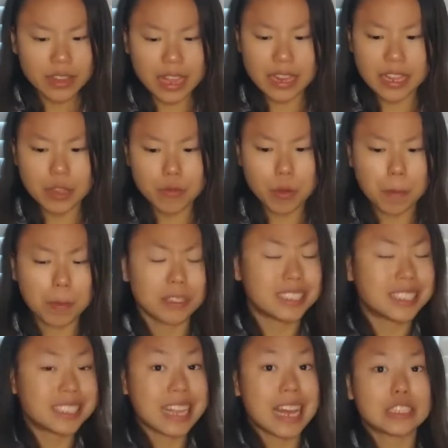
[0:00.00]
that he will
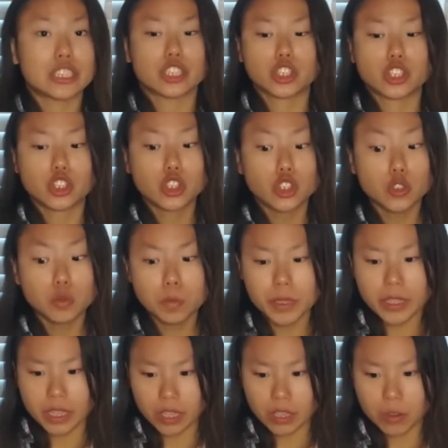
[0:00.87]
possess
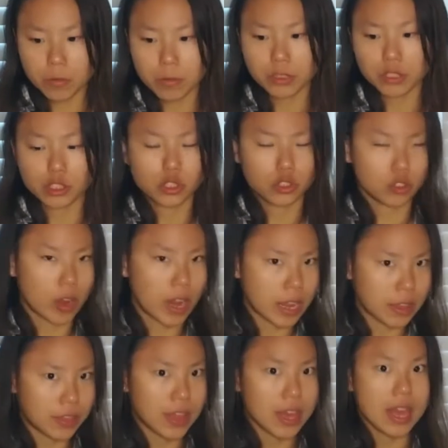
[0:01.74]
superhuman
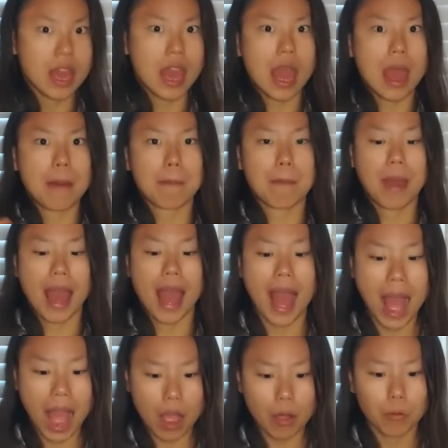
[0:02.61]
strength and
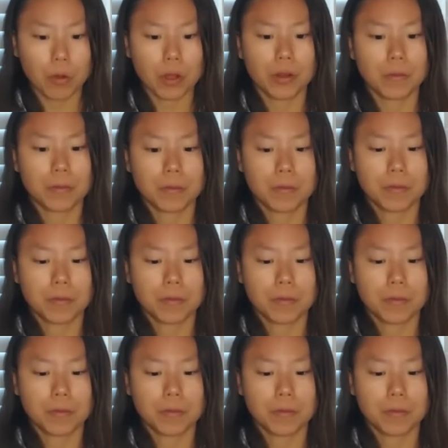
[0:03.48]
power.